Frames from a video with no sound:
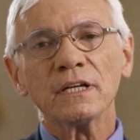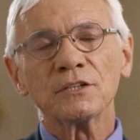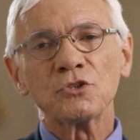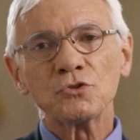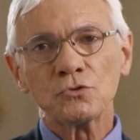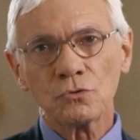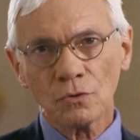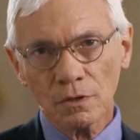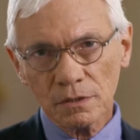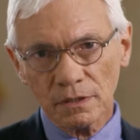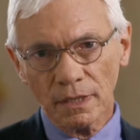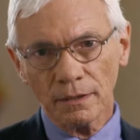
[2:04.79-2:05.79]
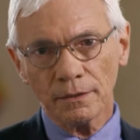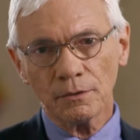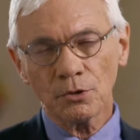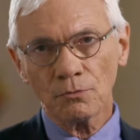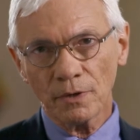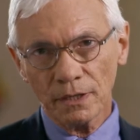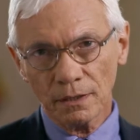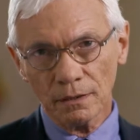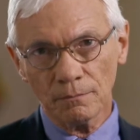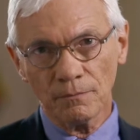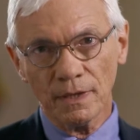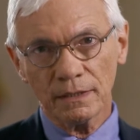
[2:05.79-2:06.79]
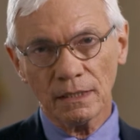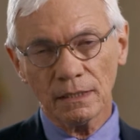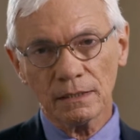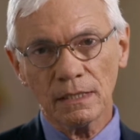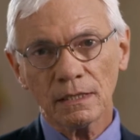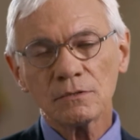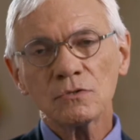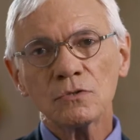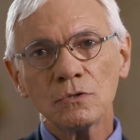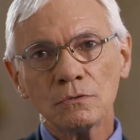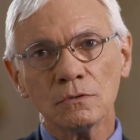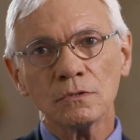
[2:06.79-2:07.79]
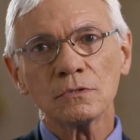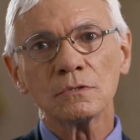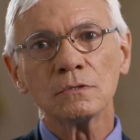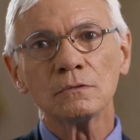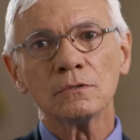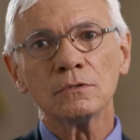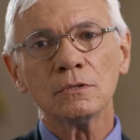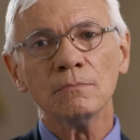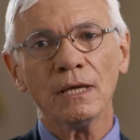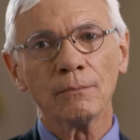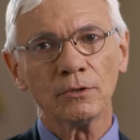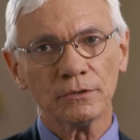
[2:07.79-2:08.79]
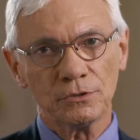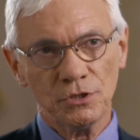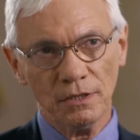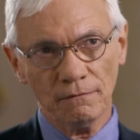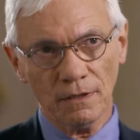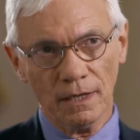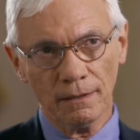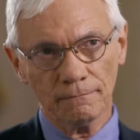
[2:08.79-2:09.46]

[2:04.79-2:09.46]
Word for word: an extraordinary curriculum that can get students to be able to achieve that.